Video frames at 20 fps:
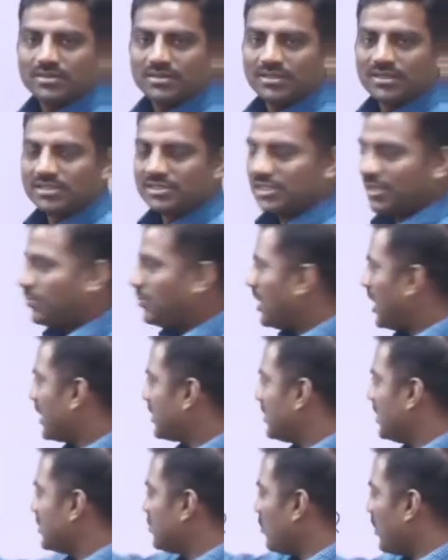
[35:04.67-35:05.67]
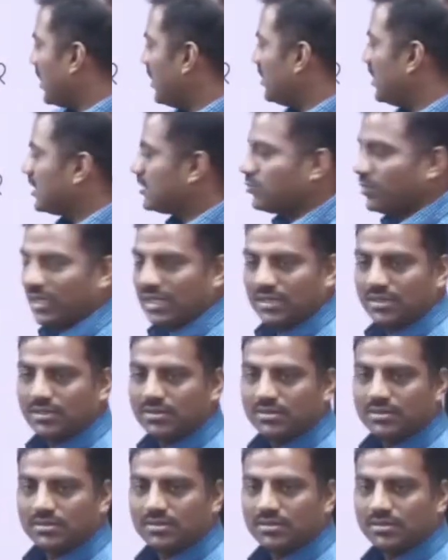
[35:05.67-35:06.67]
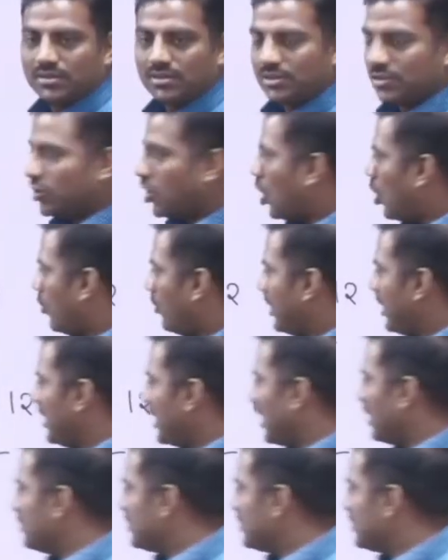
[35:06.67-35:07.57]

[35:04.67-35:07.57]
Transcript: Subtract this one, this one. So how many times